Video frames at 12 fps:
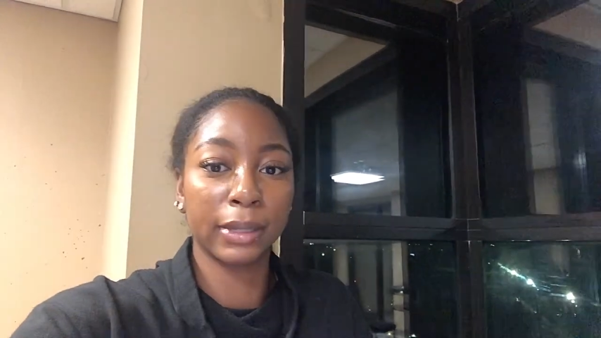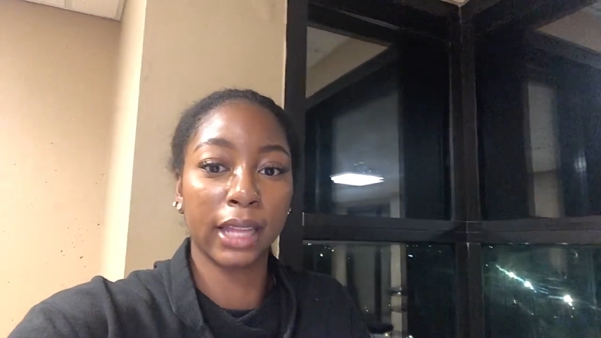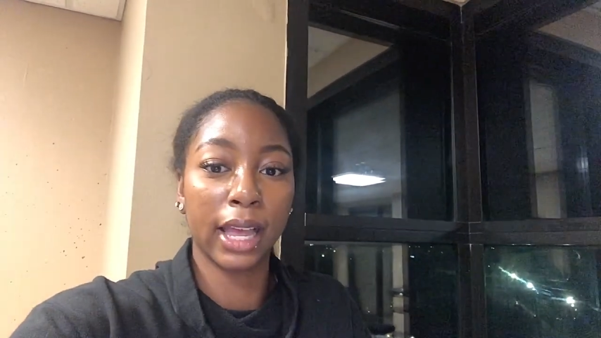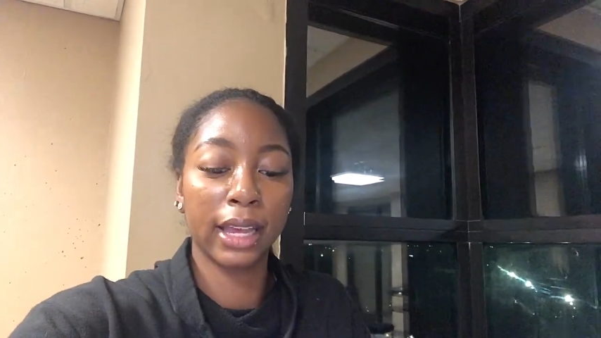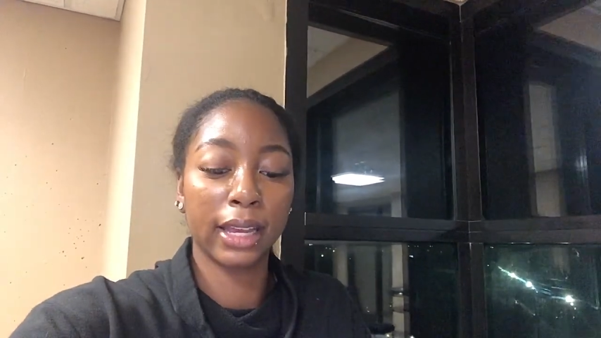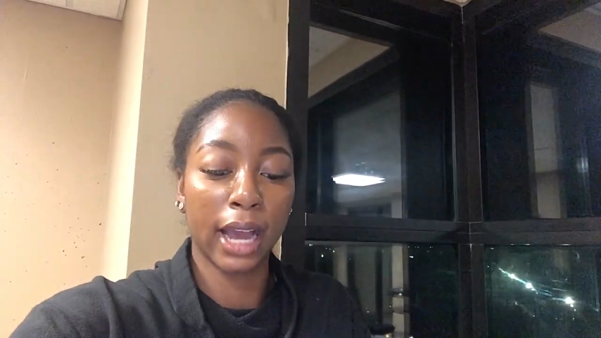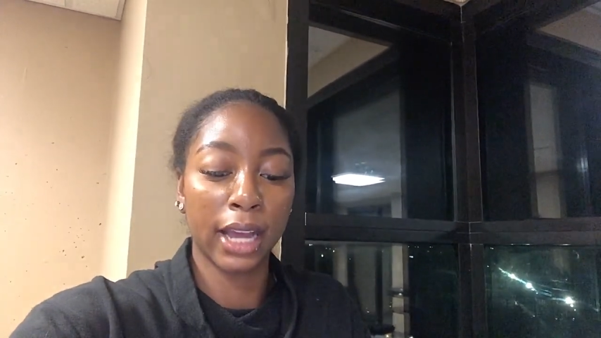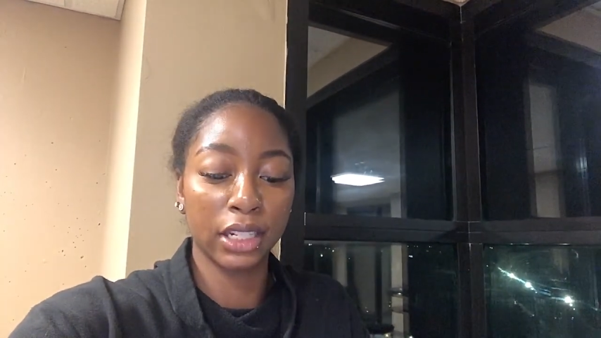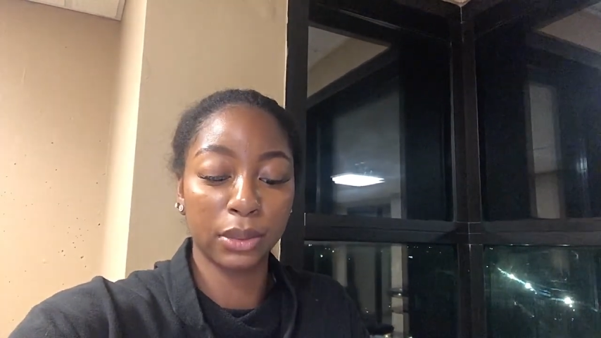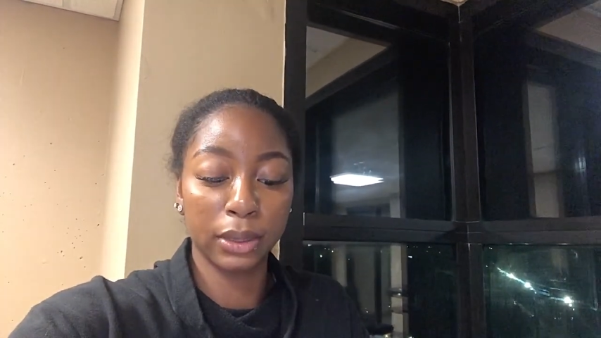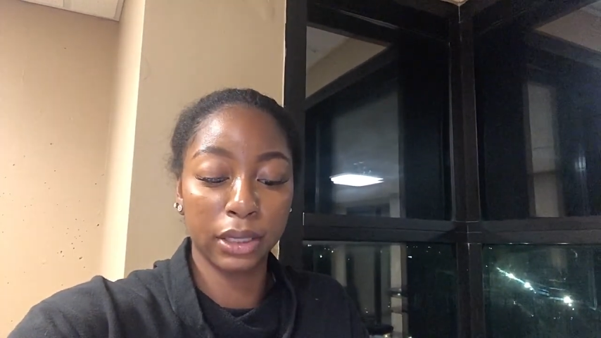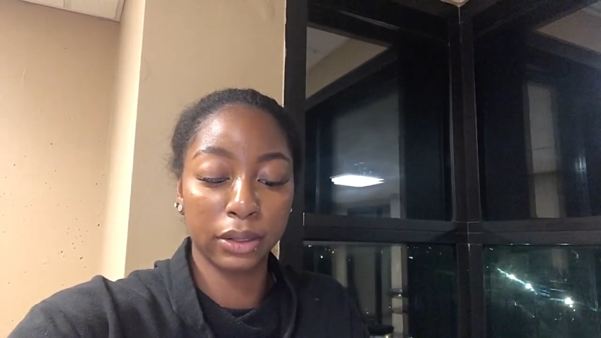but like I
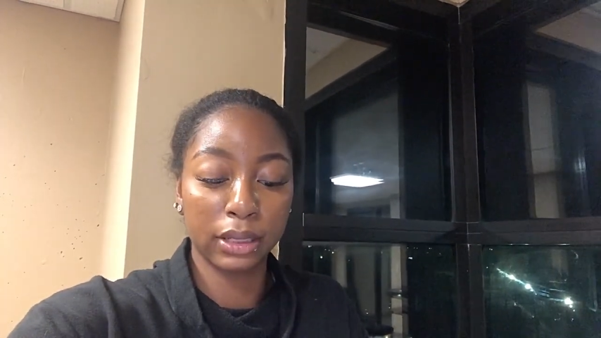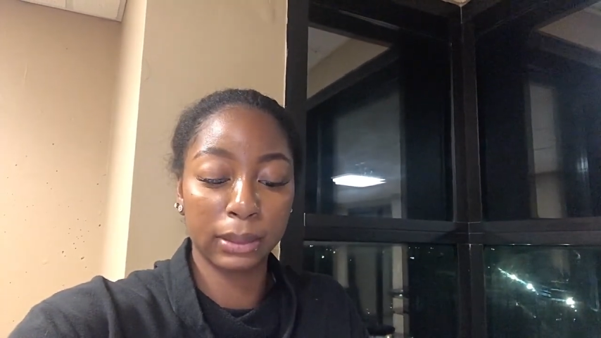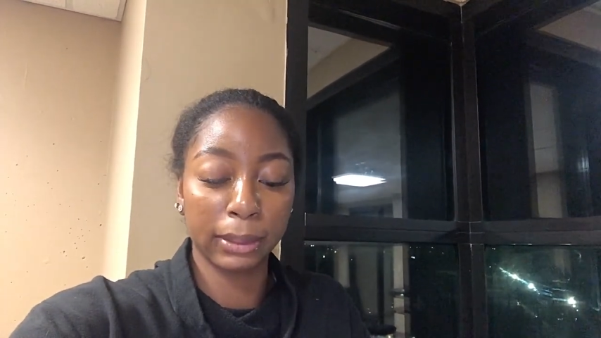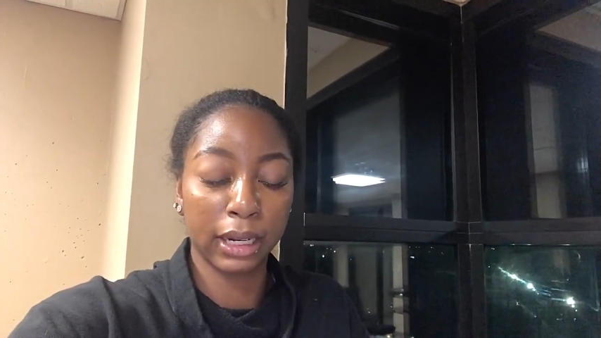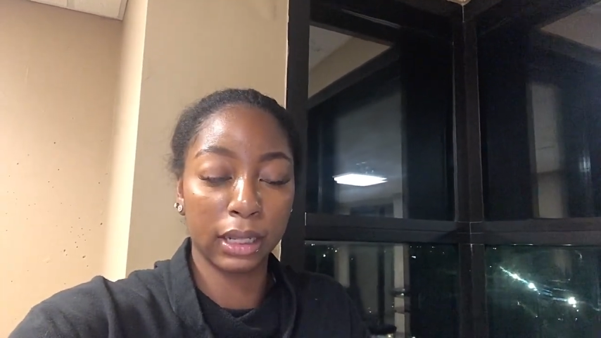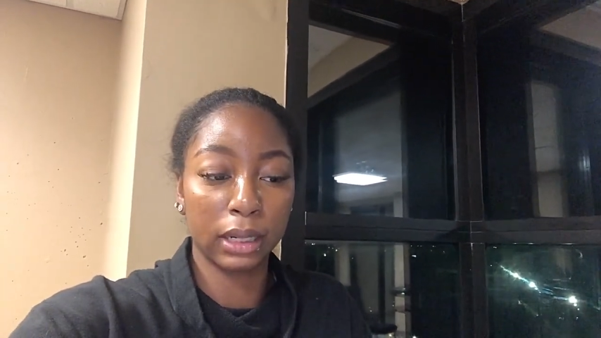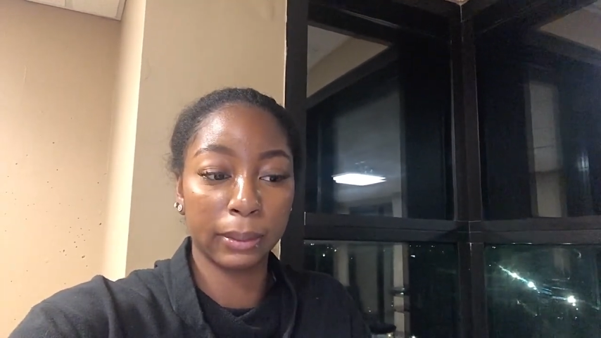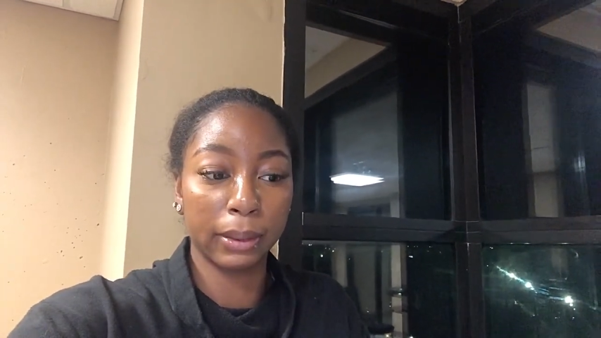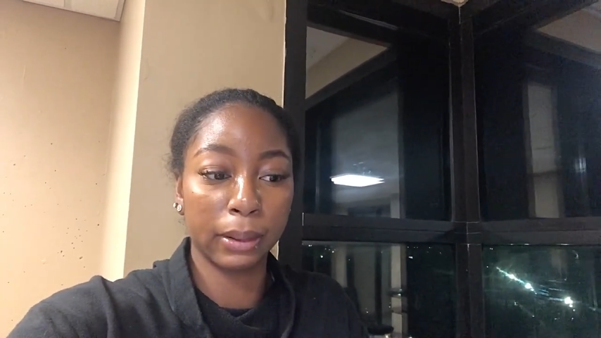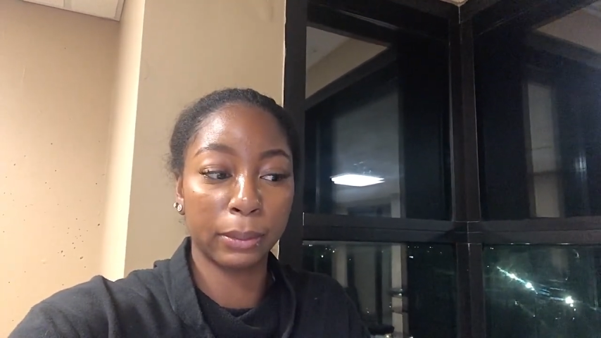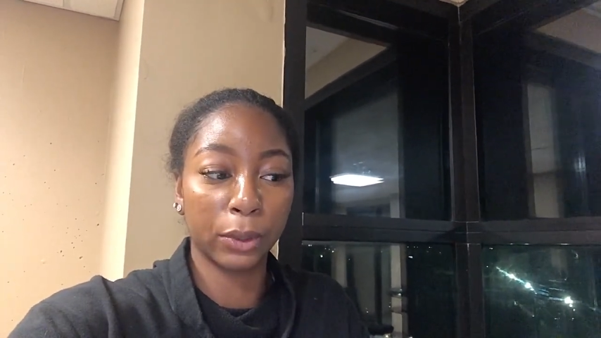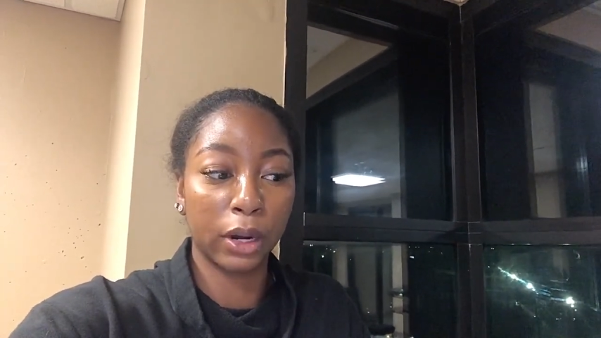just wanted to explain a little
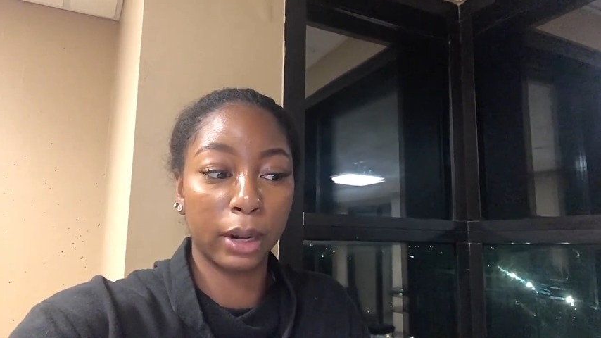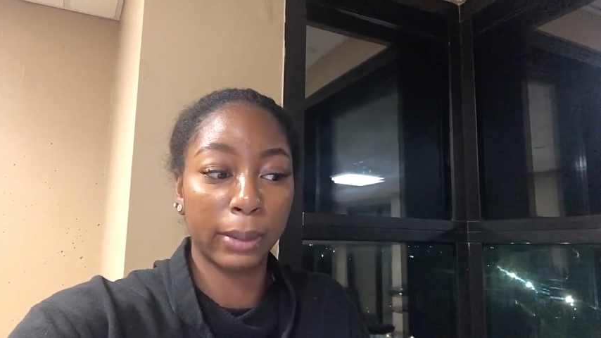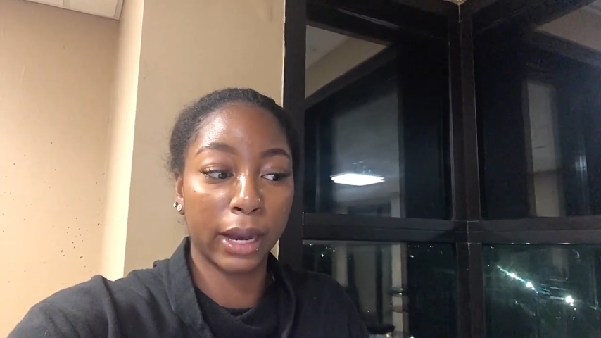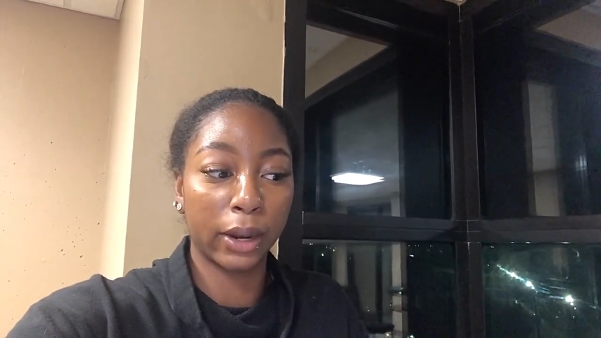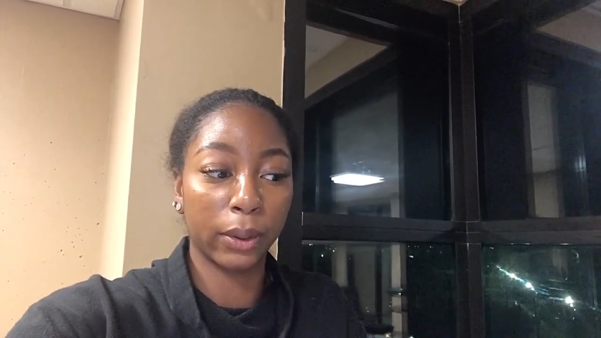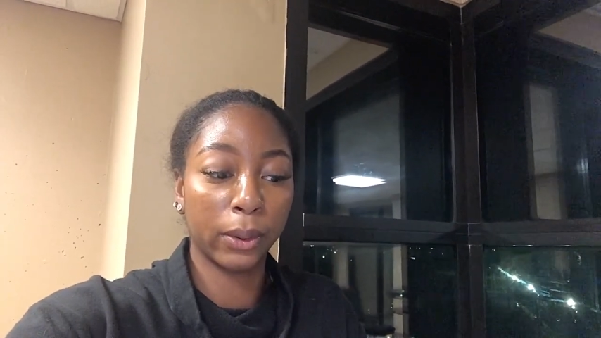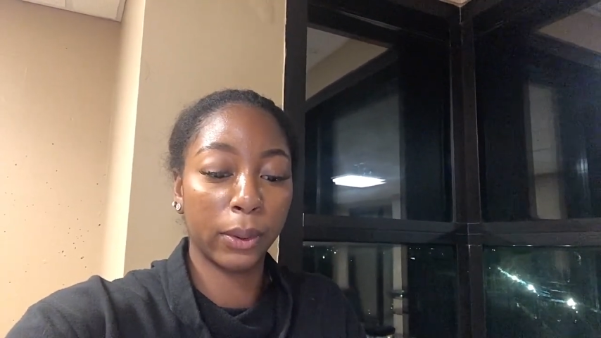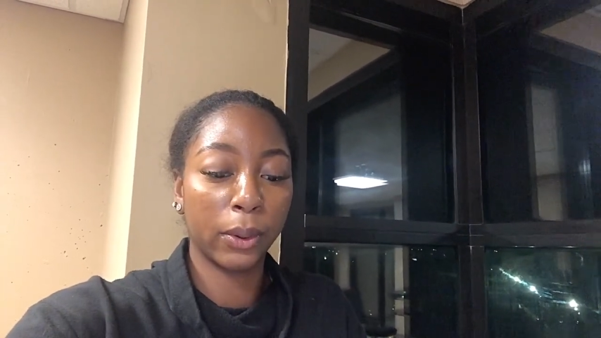bit more about